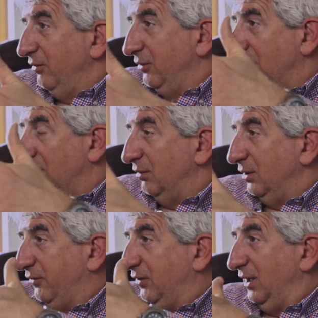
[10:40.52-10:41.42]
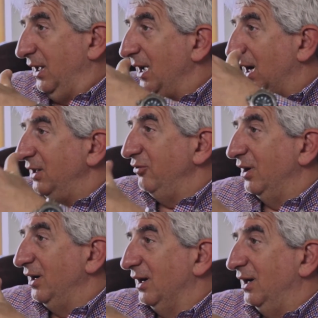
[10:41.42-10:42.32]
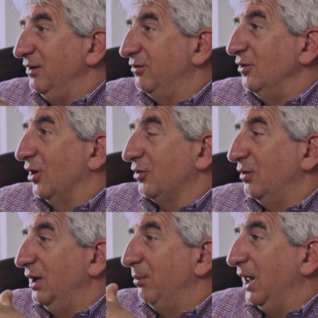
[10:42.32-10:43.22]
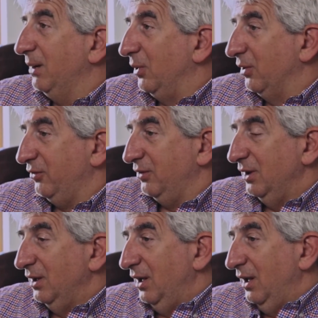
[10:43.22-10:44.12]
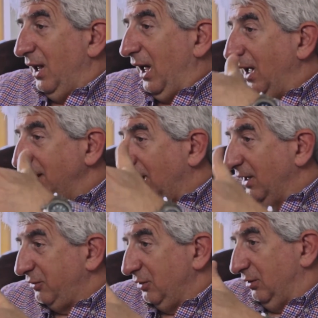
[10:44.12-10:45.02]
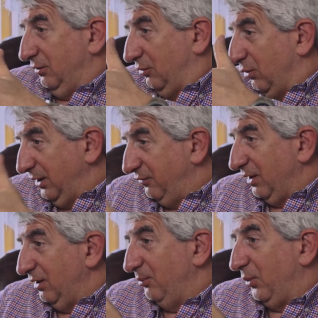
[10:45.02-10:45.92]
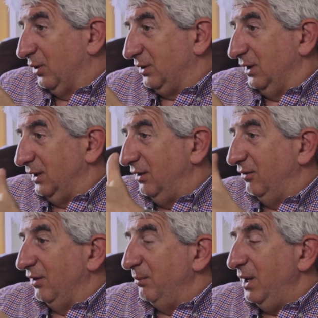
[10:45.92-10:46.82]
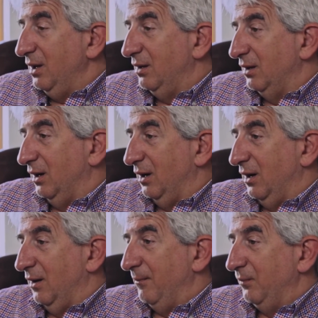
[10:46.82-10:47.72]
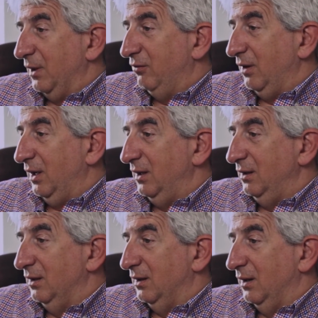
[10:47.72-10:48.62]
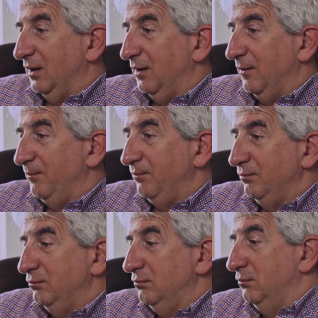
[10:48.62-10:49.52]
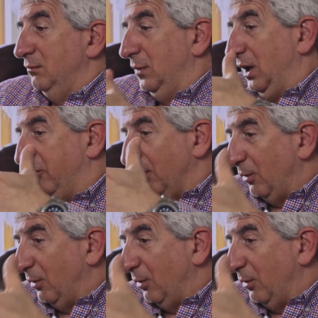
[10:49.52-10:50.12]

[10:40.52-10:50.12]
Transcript: So let's say AI in general is not only a black box, and also quite very important, and is a big, let's say, at the